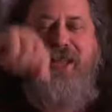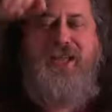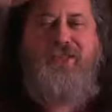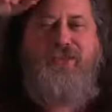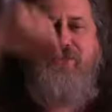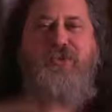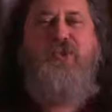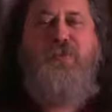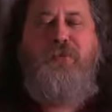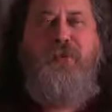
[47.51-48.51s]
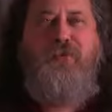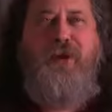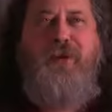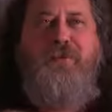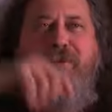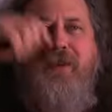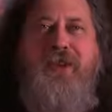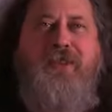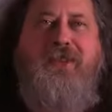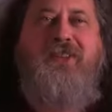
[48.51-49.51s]
And through the program,
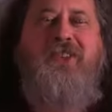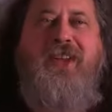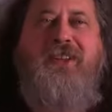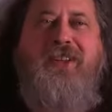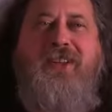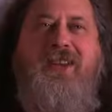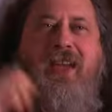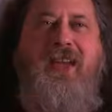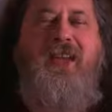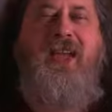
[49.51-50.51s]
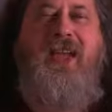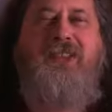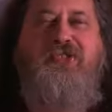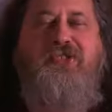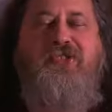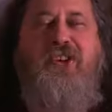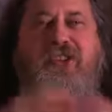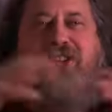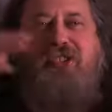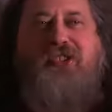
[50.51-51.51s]
this entity
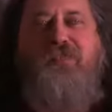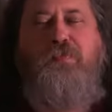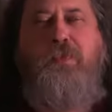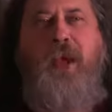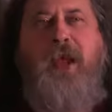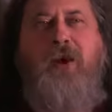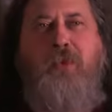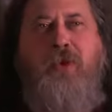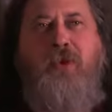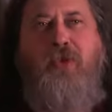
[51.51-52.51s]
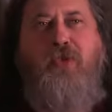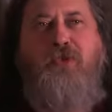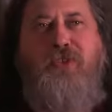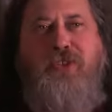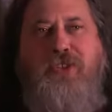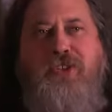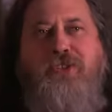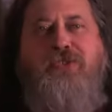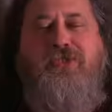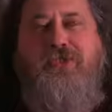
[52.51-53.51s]
exercises power over the
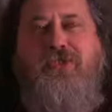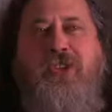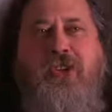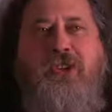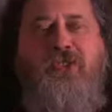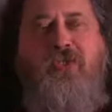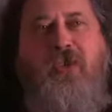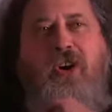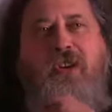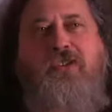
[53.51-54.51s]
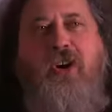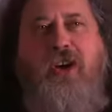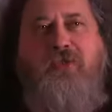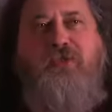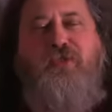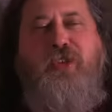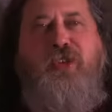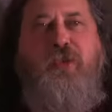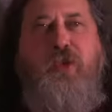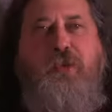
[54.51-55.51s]
users. So a
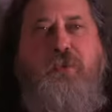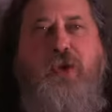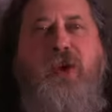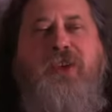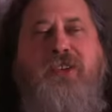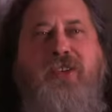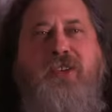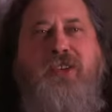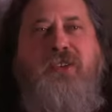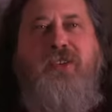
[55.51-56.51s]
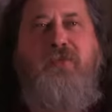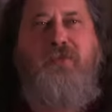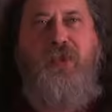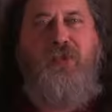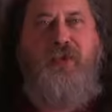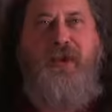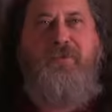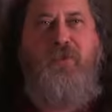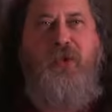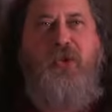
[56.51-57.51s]
non-free or proprietary
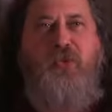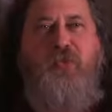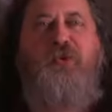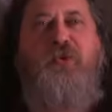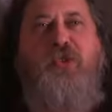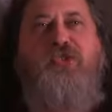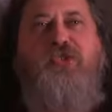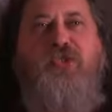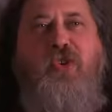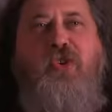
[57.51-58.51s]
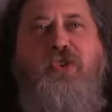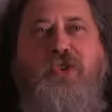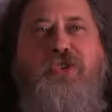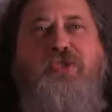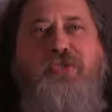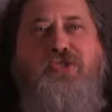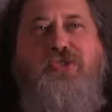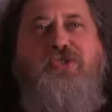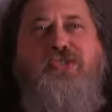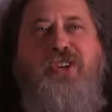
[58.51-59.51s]
program, which we also call
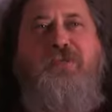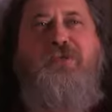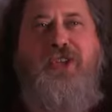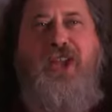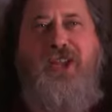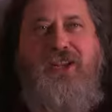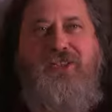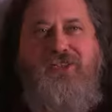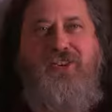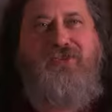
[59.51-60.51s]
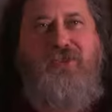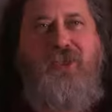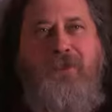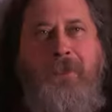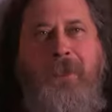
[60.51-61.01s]
user subjugating software,